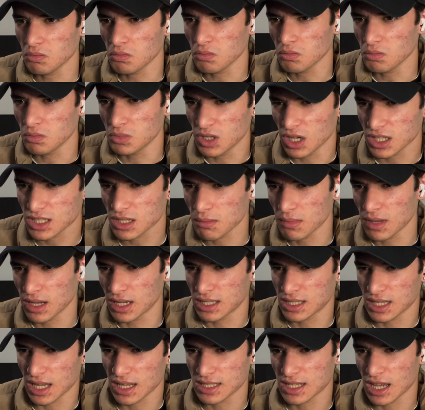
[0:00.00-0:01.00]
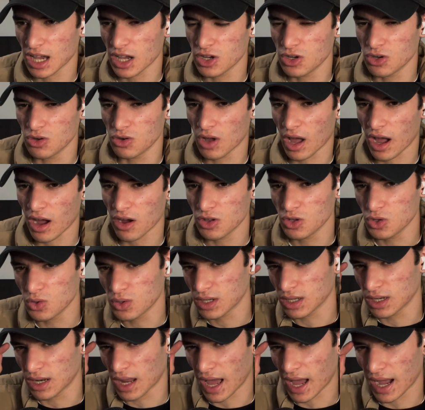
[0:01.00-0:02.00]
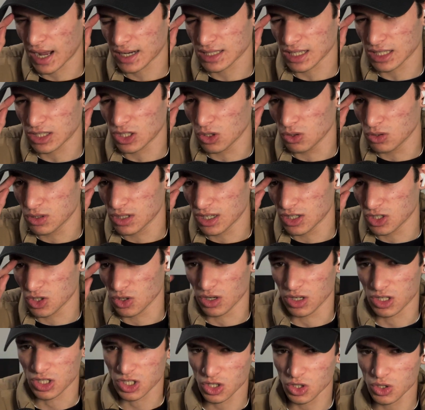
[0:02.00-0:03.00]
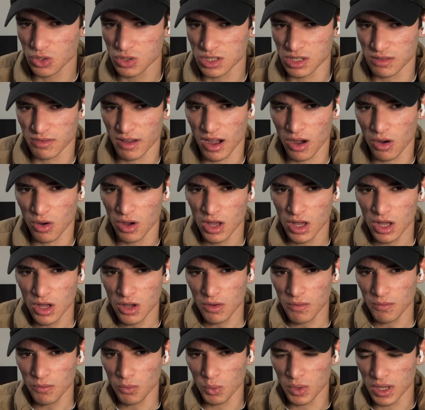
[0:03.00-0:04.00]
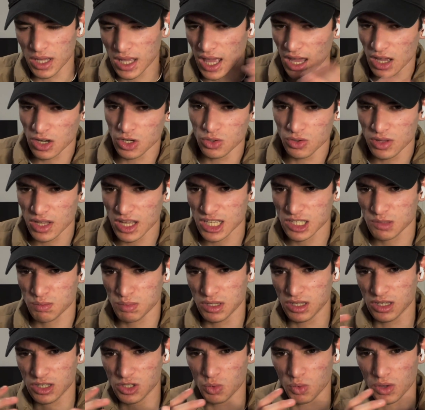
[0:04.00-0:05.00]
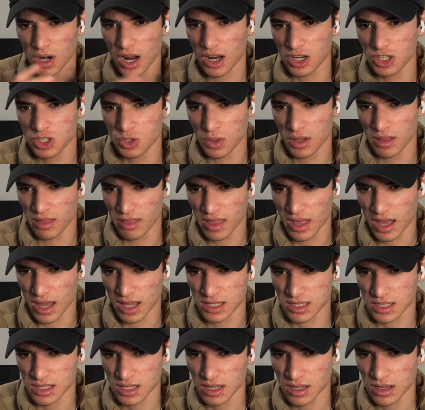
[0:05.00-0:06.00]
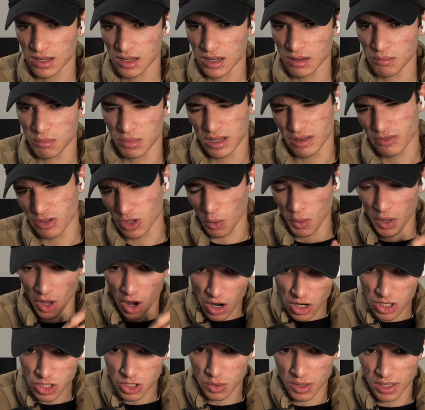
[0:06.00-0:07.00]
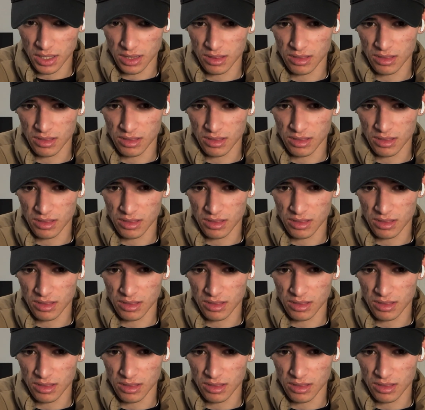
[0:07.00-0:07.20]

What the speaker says: doesn't make sense how you can act like those things are exclusive, how we can't do this because we're not doing this, but even though we are doing